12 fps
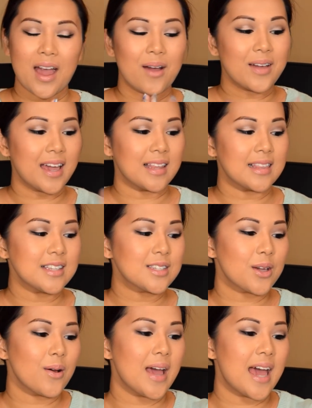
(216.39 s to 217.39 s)
Okay, let's
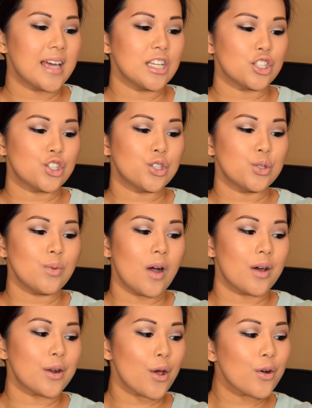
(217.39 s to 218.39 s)
go ahead and shoot
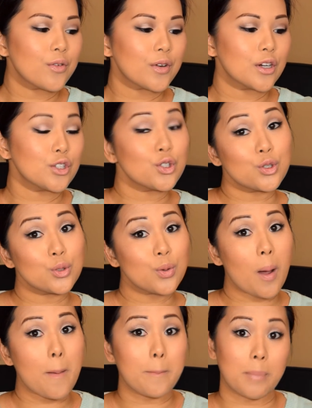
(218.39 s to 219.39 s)
on over to
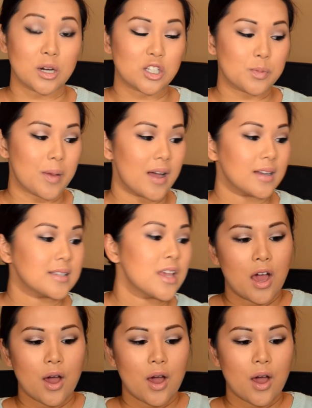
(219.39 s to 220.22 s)
Birchbox.